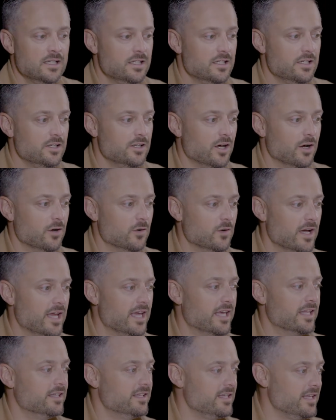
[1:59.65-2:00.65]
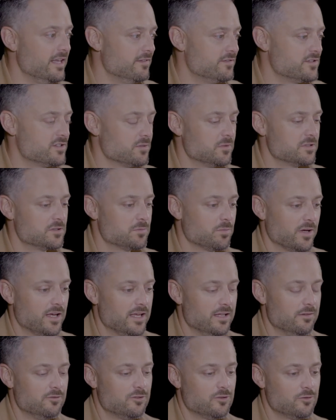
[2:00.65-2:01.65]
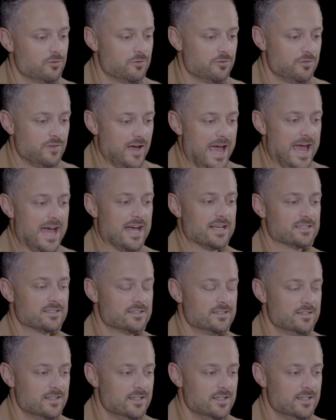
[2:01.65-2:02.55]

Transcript: you know, and if someone's playing fast,